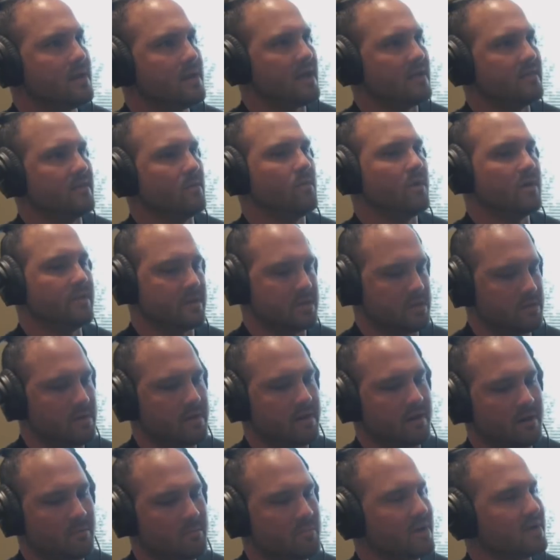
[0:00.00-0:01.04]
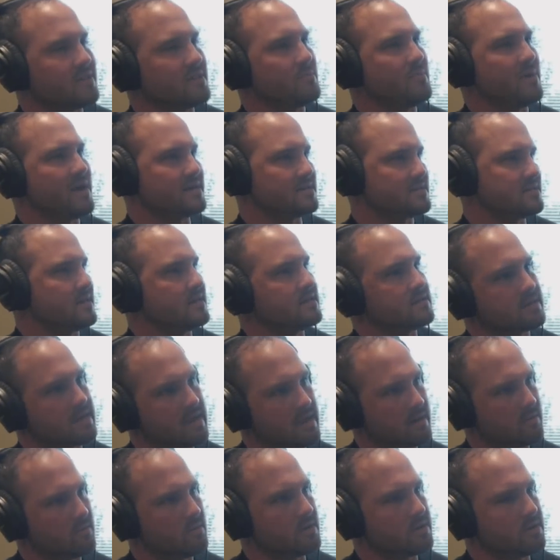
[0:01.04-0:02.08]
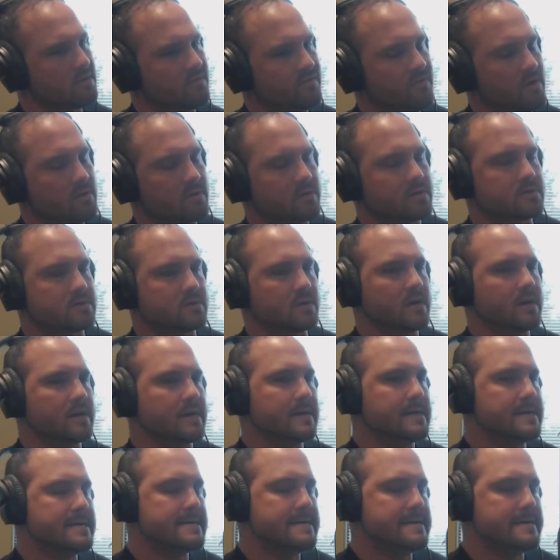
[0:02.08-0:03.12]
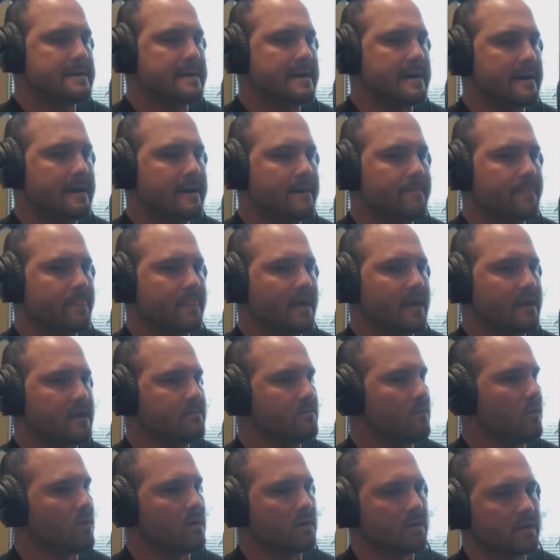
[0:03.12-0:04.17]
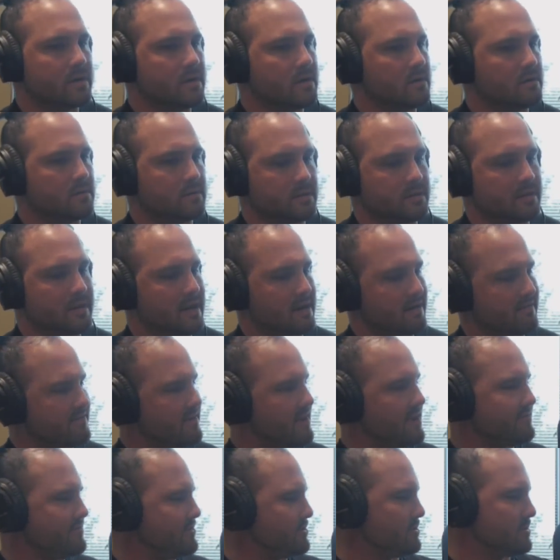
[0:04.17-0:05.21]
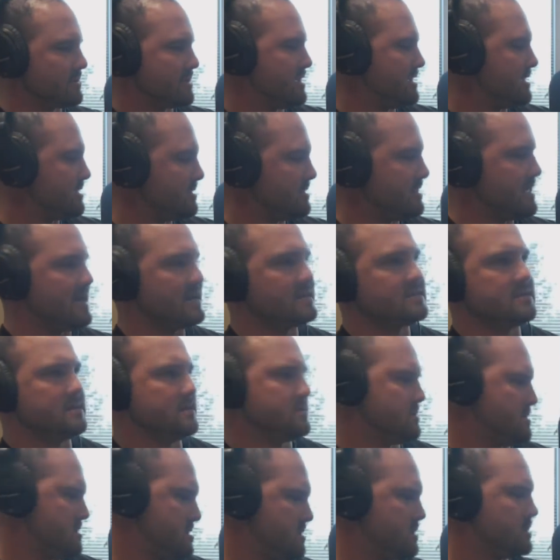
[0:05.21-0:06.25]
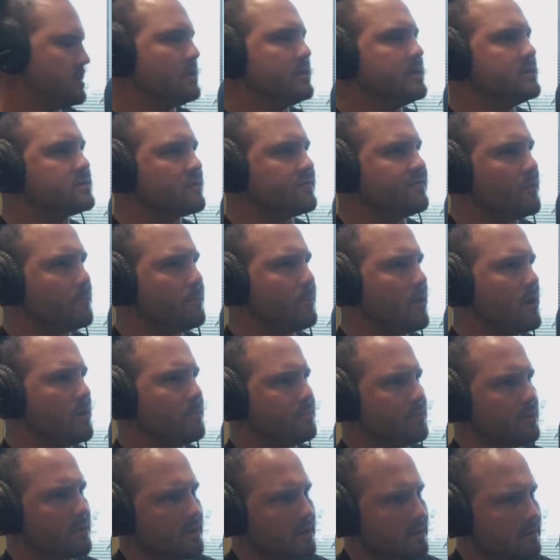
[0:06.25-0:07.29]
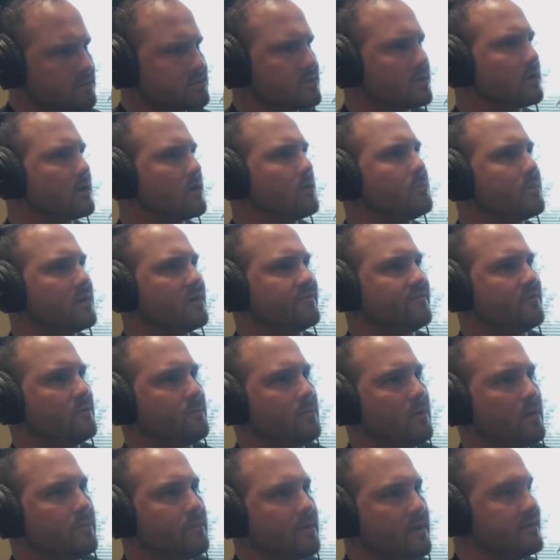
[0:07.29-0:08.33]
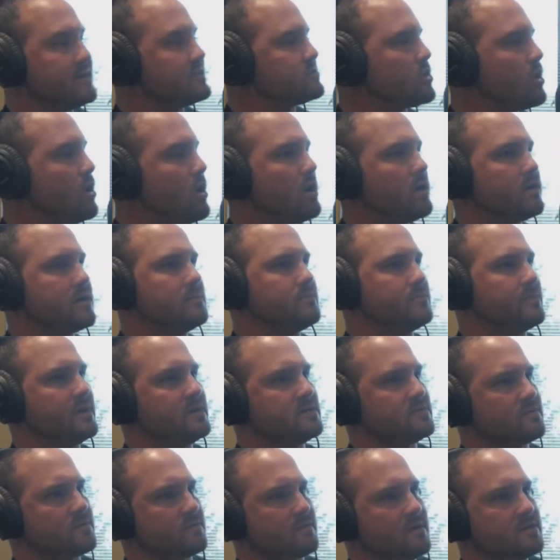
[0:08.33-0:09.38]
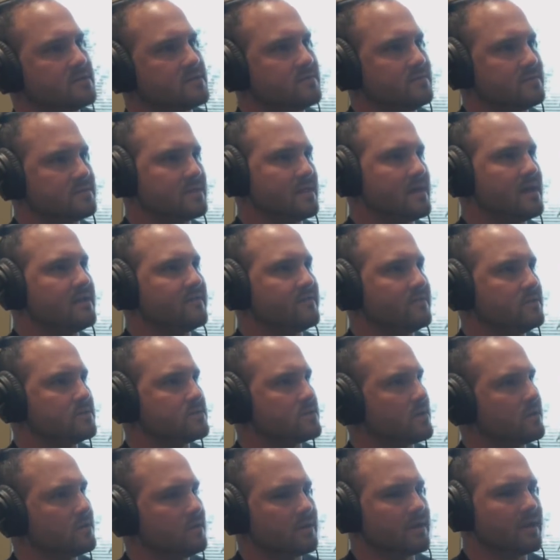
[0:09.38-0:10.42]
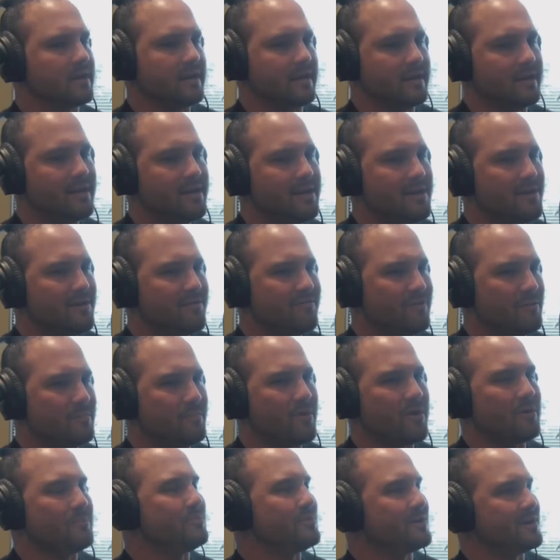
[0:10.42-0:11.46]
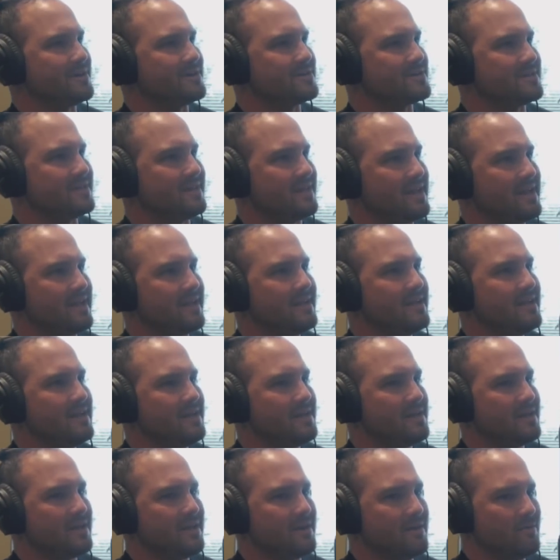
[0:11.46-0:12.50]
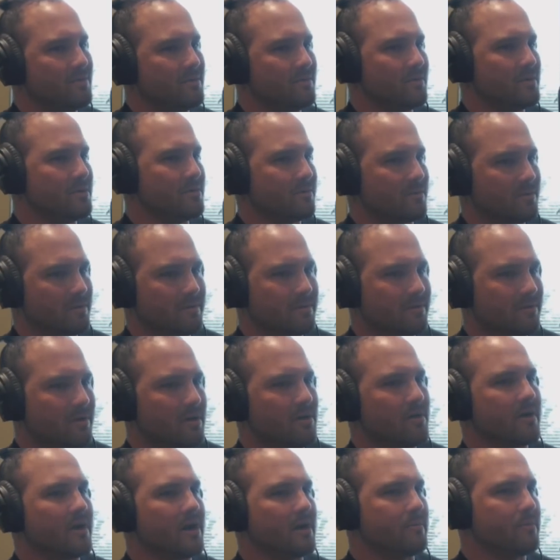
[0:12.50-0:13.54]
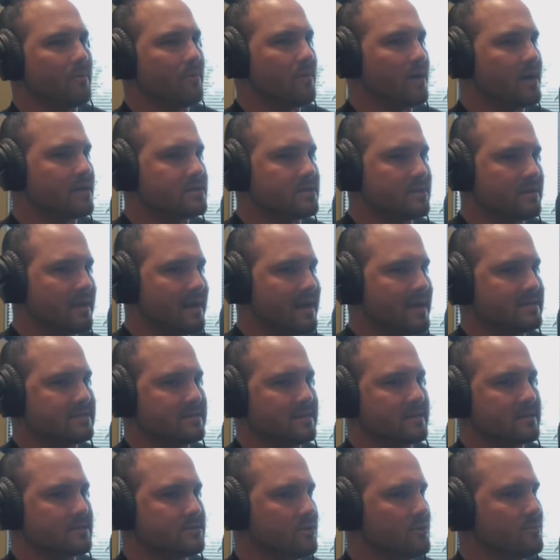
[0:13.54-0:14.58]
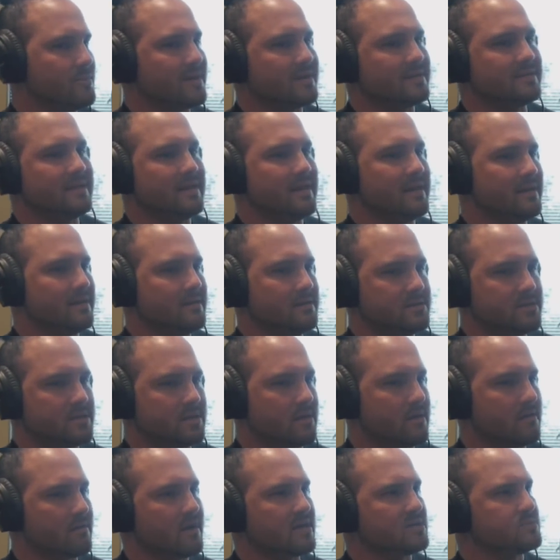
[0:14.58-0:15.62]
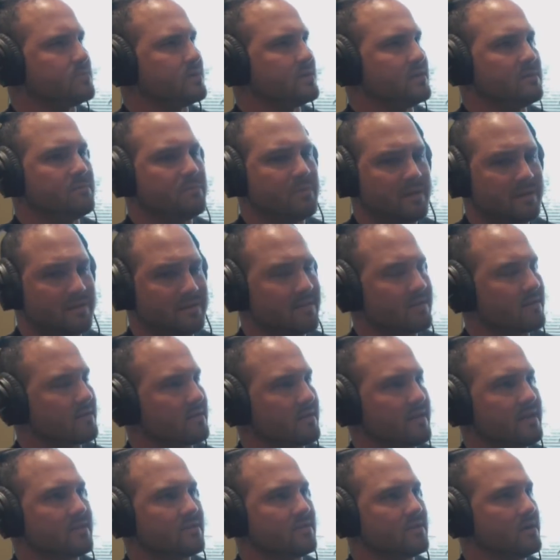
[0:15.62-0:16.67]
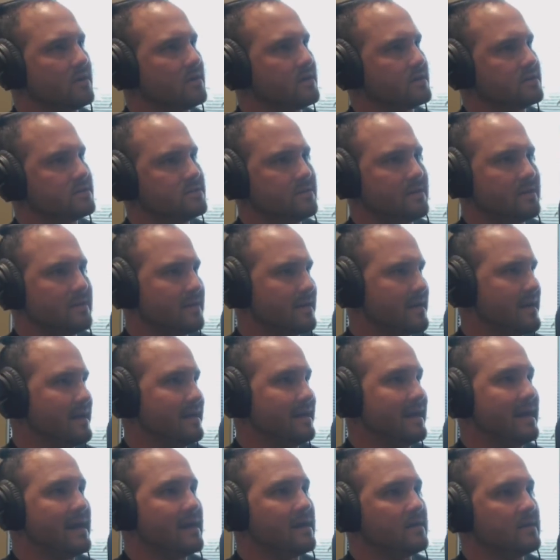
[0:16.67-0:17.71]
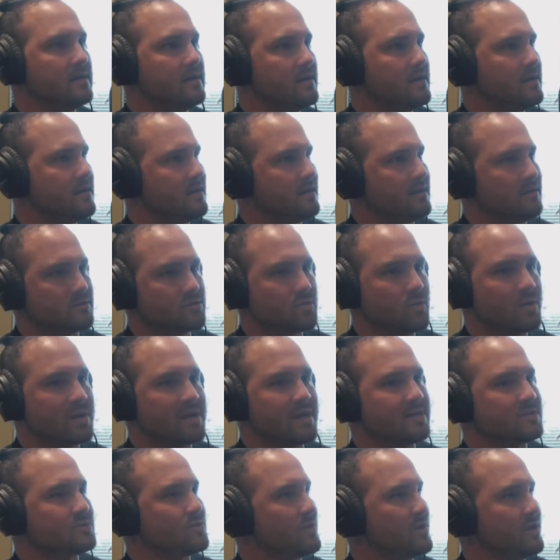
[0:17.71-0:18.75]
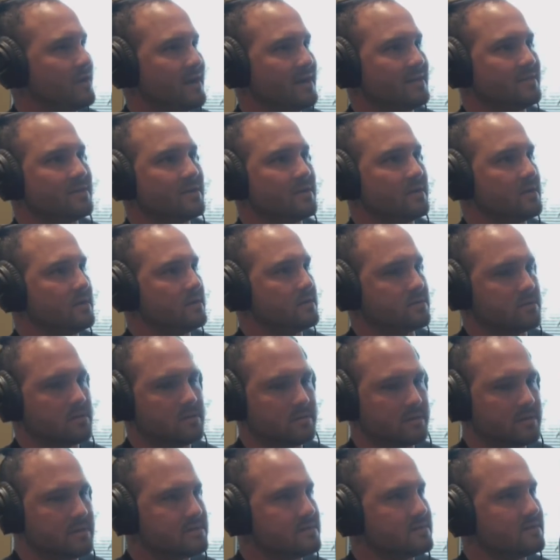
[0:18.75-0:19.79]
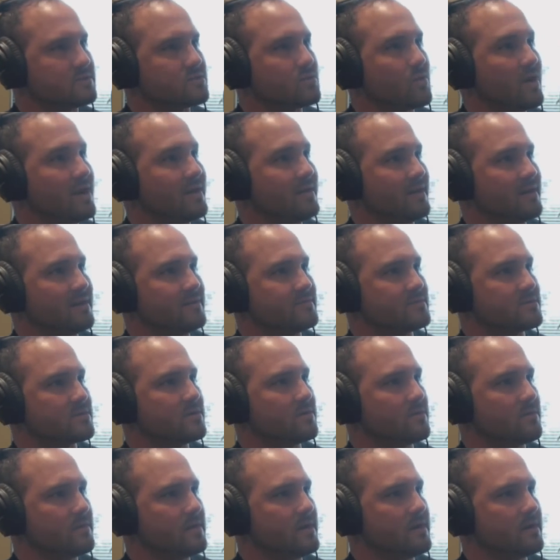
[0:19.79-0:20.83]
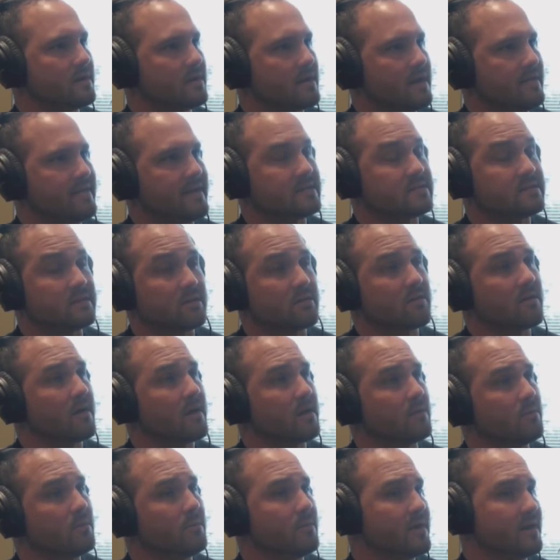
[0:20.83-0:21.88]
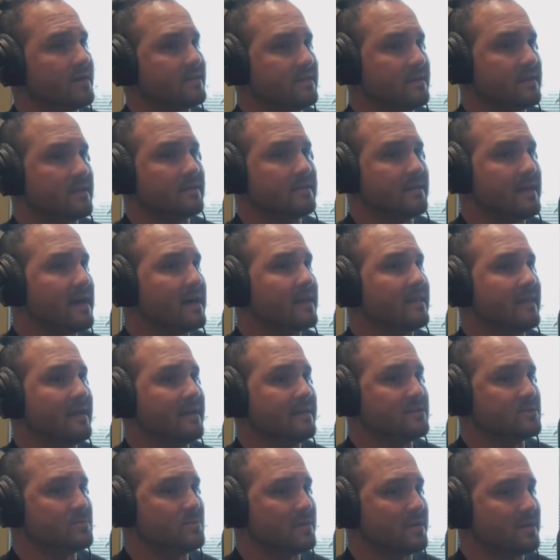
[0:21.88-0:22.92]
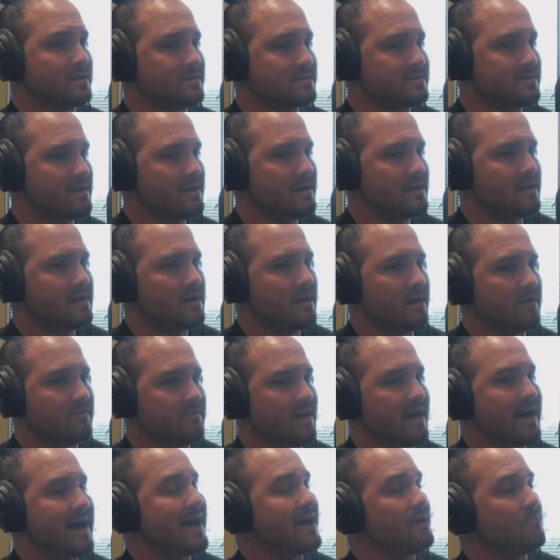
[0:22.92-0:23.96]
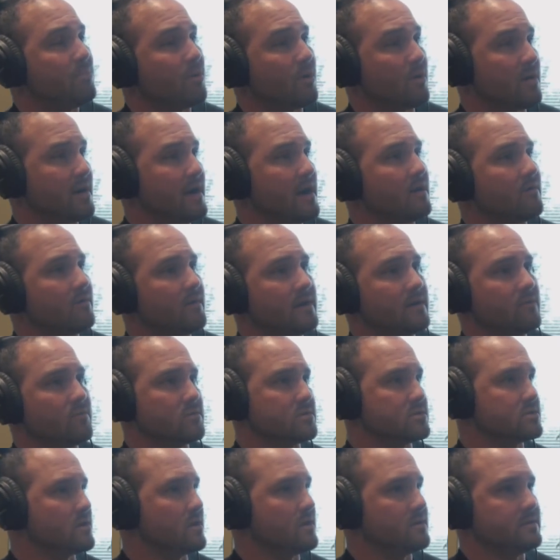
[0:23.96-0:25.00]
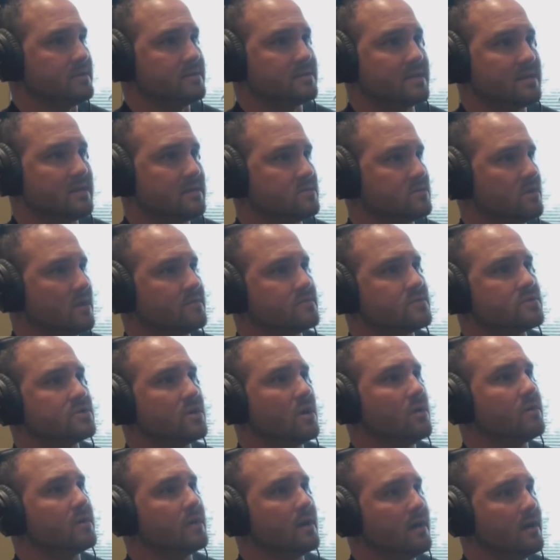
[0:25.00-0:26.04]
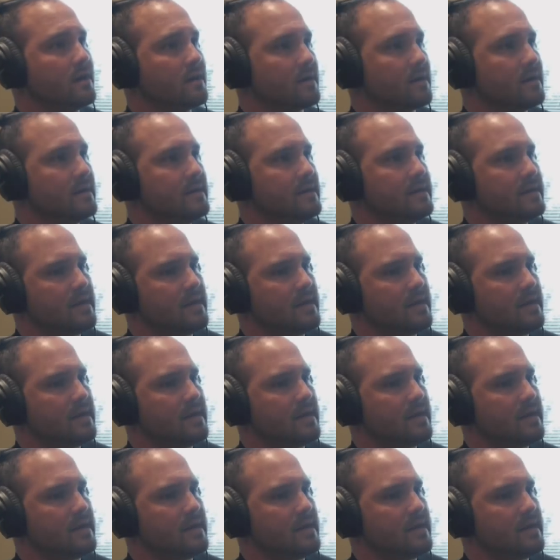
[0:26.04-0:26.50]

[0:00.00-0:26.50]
And the one that you ended up being the best at is kind of what you focused on. Anymore, you know, you got a 5-year-old kid and dad says, oh, you know, he's a football player. He's going to go be a football player. And that's all he plays for the rest of his life. And you start looking at football players today, you know, when we were growing up and watching guys like Joe Montana and Jerry Rice play, they played in their late 30s. You get a guy now, you know, 28, 29, 30 years old. He's in the twilight of his career. And that's incredible. But I think a lot of that is because of the high burnout rate. We're starting these kids off so young.